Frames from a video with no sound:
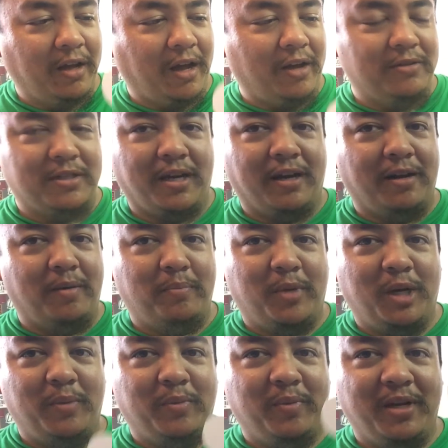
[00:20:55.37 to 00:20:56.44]
I was kind of
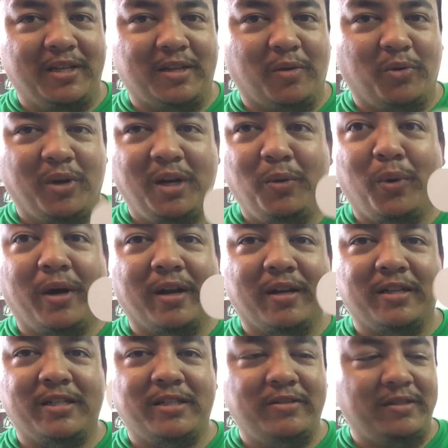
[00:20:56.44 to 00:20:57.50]
bummed because I really wanted to
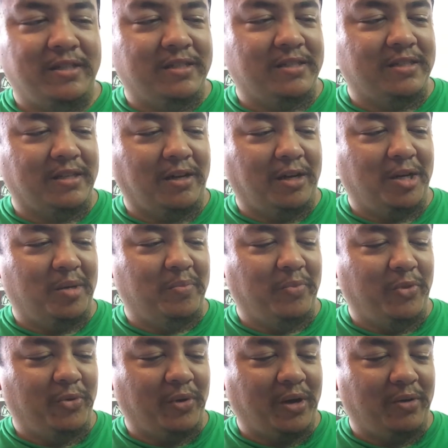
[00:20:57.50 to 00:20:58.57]
shoot this
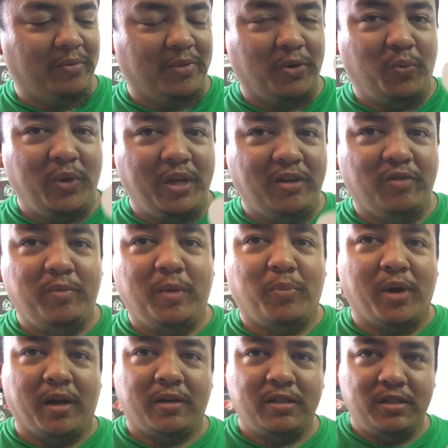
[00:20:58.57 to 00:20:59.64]
throughout the week of me
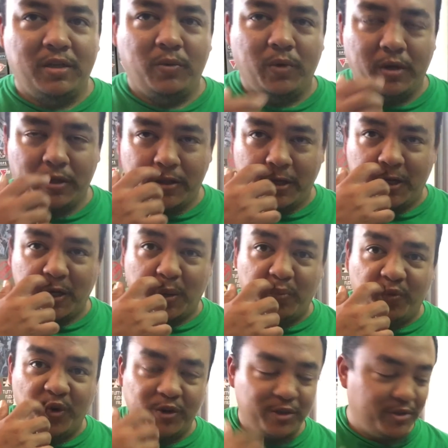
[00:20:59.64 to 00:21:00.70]
practicing with
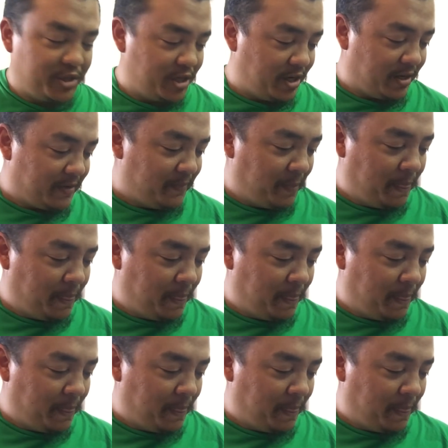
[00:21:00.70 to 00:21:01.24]
Virtua Shot,